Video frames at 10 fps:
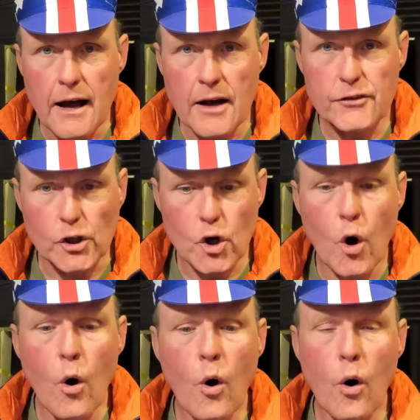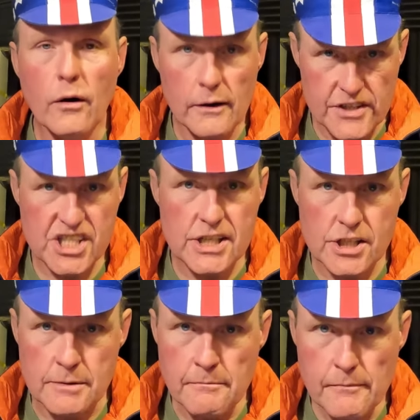at the core of a
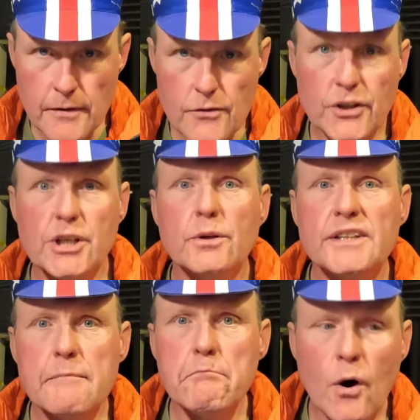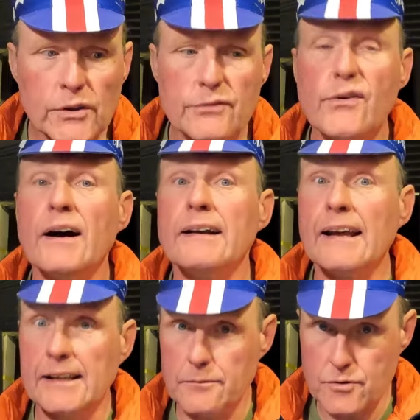system that you can then modify,
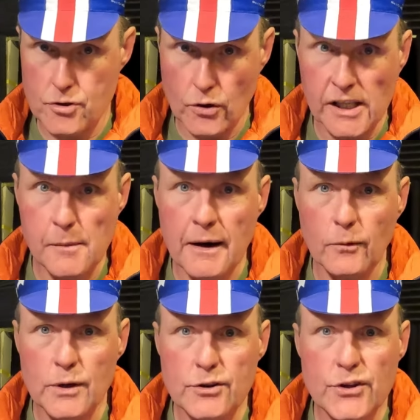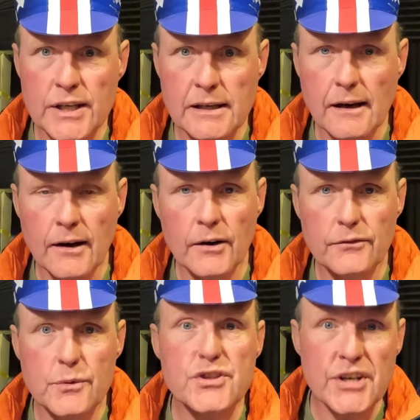like I'm talking about with the
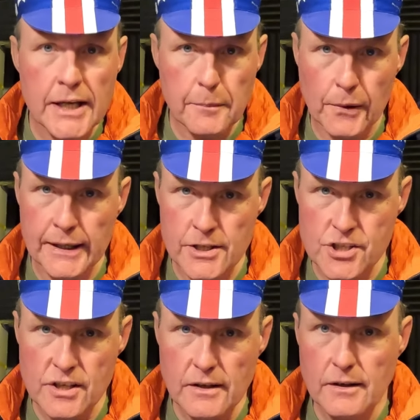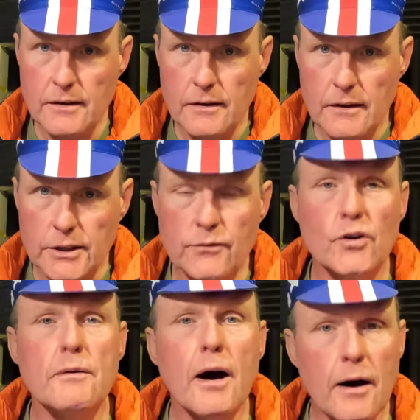neoprenes. You've
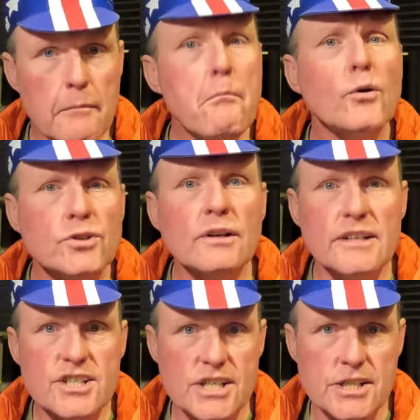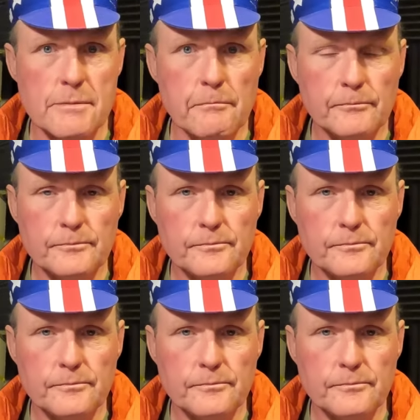got a modular system.